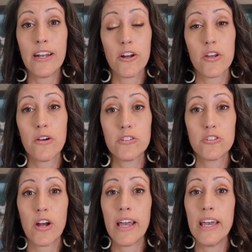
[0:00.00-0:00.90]
And are you going
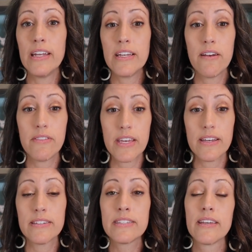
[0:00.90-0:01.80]
to try any of
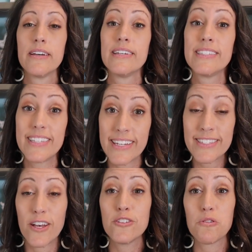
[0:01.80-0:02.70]
these
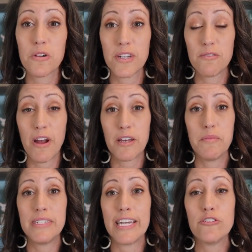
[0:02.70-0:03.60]
6 assorted
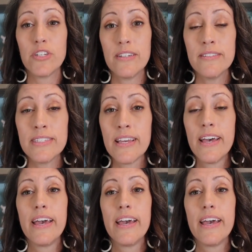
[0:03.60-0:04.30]
recommendations?